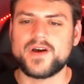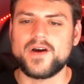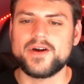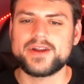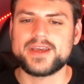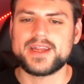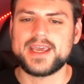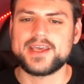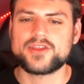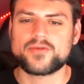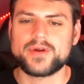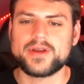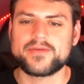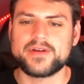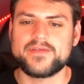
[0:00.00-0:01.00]
RDNA
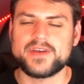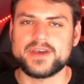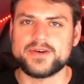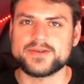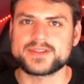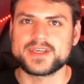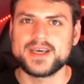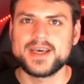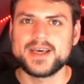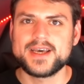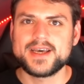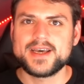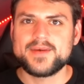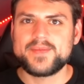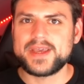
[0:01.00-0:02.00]
3 reviews,
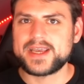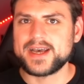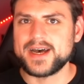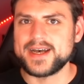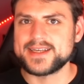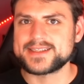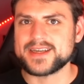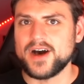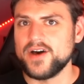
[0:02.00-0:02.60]
because